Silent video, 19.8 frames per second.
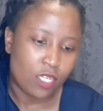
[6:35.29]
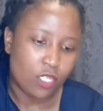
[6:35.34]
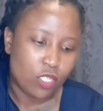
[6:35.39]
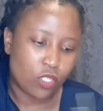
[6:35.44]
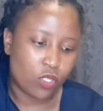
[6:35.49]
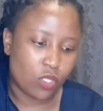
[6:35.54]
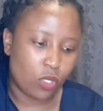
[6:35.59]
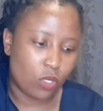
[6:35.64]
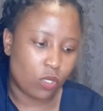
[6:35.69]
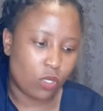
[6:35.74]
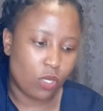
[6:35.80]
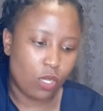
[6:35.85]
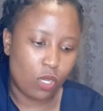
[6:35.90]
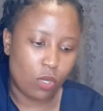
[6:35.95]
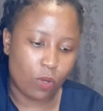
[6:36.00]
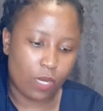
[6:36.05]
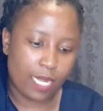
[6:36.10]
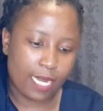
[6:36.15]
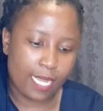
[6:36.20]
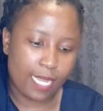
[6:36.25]
So
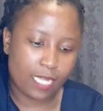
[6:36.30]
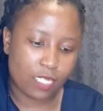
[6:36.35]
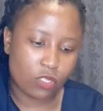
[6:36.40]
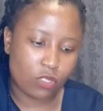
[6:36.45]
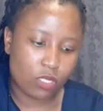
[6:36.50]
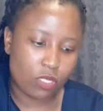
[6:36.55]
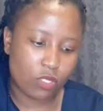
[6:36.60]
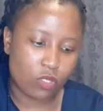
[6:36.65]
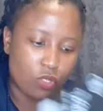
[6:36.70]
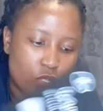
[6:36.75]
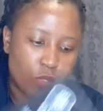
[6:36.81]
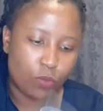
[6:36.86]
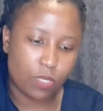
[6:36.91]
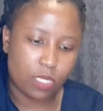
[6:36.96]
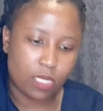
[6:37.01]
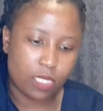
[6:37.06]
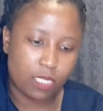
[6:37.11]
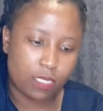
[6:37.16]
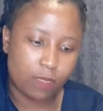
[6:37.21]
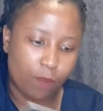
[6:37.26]
what I actually do
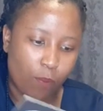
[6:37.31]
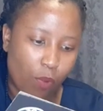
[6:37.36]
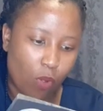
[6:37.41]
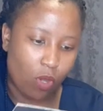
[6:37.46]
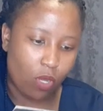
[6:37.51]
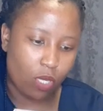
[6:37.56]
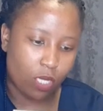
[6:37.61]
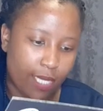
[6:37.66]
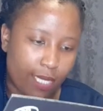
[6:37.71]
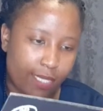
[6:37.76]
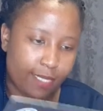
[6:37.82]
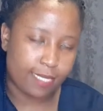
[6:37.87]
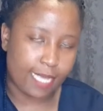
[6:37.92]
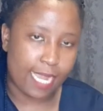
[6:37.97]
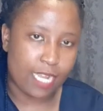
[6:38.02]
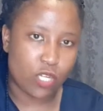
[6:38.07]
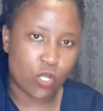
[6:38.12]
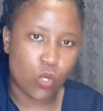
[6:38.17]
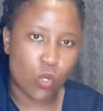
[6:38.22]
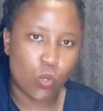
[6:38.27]
with this book is
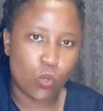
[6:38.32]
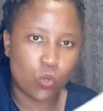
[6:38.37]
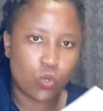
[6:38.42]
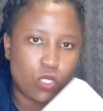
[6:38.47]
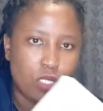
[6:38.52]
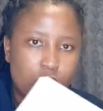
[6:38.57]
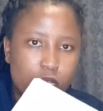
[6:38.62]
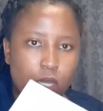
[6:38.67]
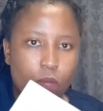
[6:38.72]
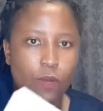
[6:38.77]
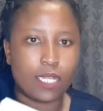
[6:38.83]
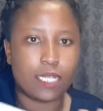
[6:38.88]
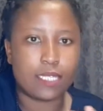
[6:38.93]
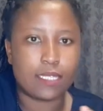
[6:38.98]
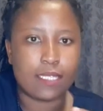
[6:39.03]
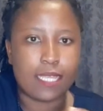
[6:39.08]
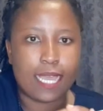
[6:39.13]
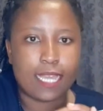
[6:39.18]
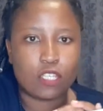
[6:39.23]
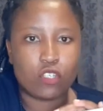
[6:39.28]
I note what
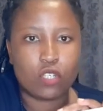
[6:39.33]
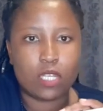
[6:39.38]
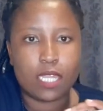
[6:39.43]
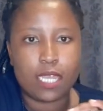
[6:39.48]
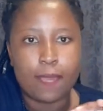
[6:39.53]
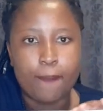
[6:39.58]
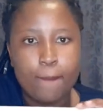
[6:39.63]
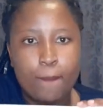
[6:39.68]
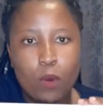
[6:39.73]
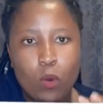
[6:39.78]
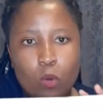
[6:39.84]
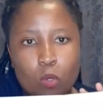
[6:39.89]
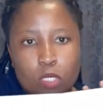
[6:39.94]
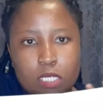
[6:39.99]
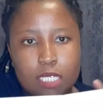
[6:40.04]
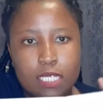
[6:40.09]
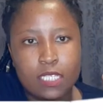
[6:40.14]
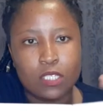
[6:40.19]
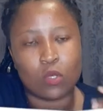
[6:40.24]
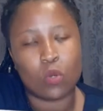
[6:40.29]
is actually
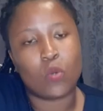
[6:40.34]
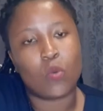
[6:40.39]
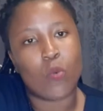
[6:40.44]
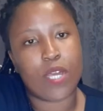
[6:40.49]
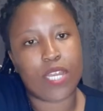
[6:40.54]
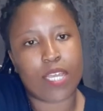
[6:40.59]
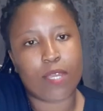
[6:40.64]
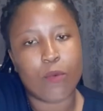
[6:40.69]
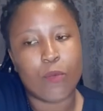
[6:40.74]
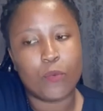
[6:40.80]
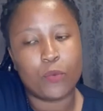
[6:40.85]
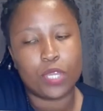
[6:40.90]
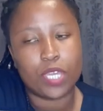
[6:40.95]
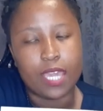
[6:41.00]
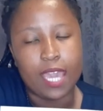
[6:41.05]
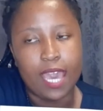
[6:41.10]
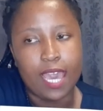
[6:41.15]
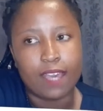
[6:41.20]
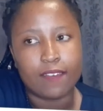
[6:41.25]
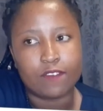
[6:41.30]
important or what we
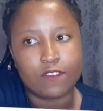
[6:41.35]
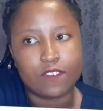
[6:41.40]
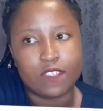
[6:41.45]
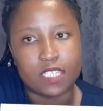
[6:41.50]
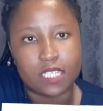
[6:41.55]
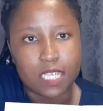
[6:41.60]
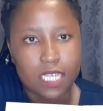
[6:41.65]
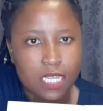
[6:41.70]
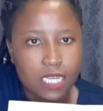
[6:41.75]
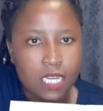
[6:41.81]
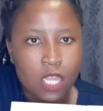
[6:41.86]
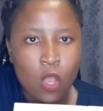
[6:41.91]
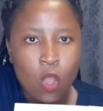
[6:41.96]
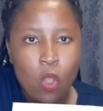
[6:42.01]
have seen